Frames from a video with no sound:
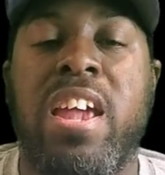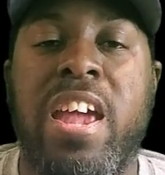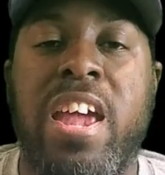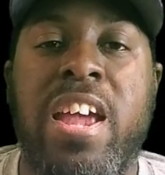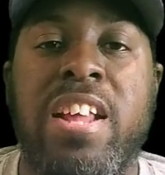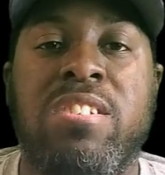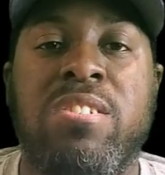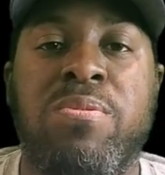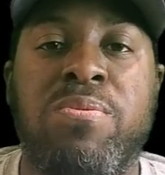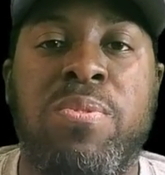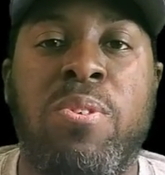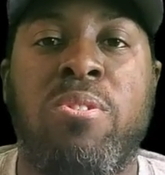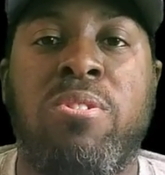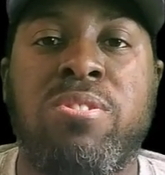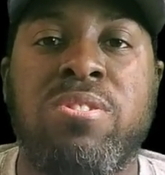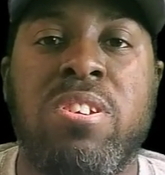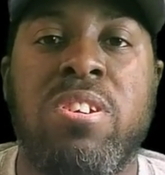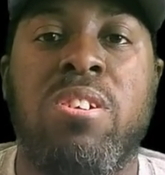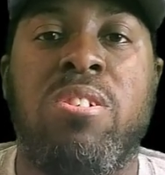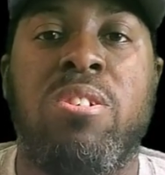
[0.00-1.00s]
at the
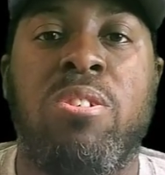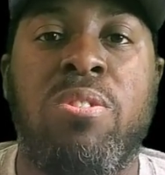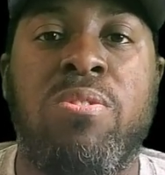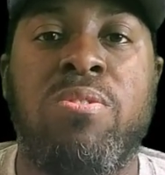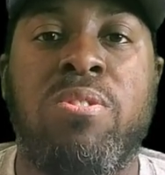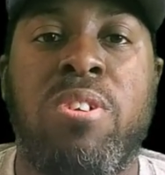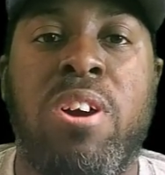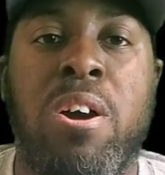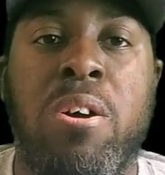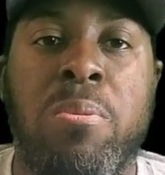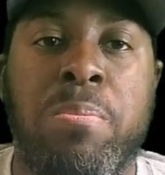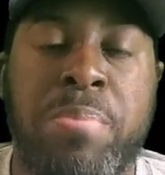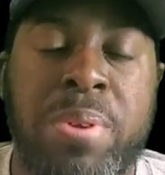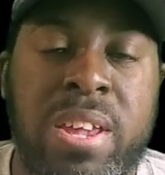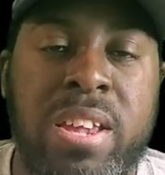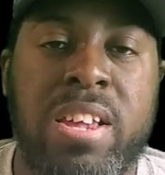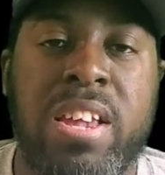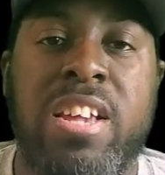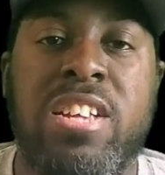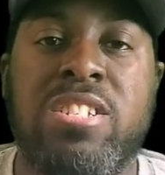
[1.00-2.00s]
fourth overall
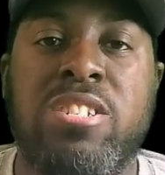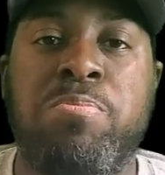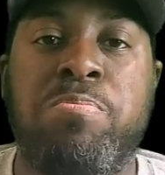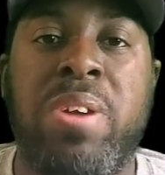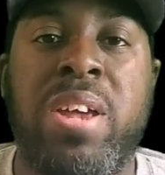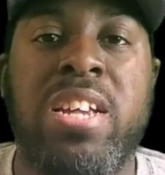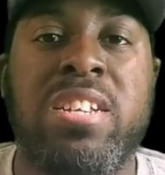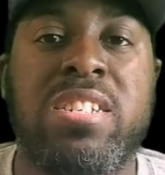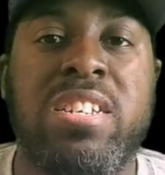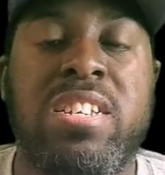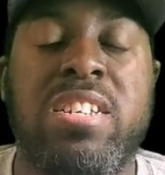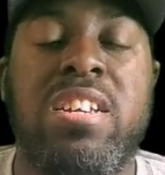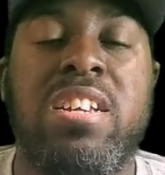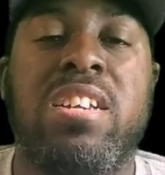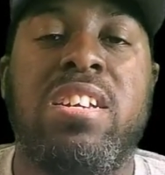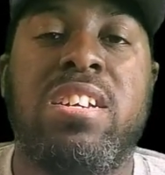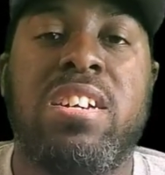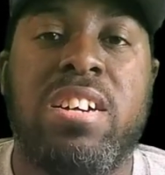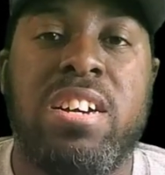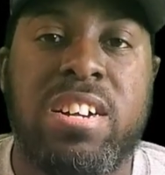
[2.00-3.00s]
pick, especially
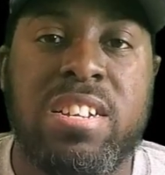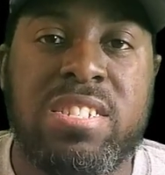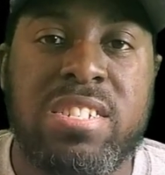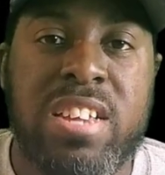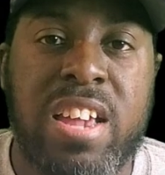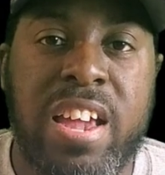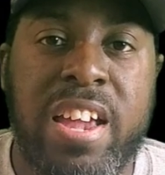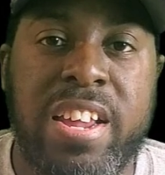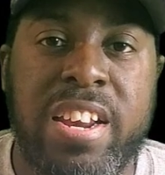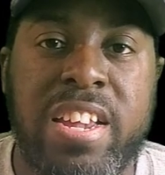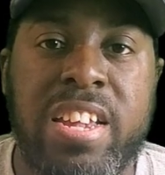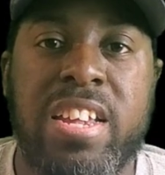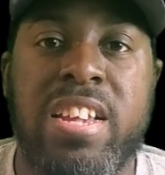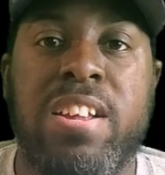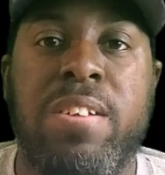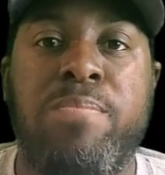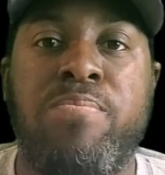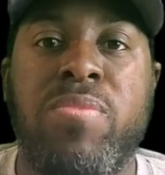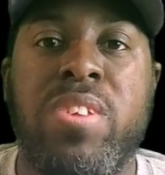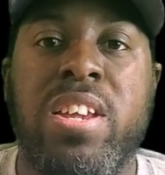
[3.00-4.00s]
a tight
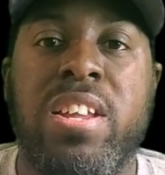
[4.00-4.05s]
end.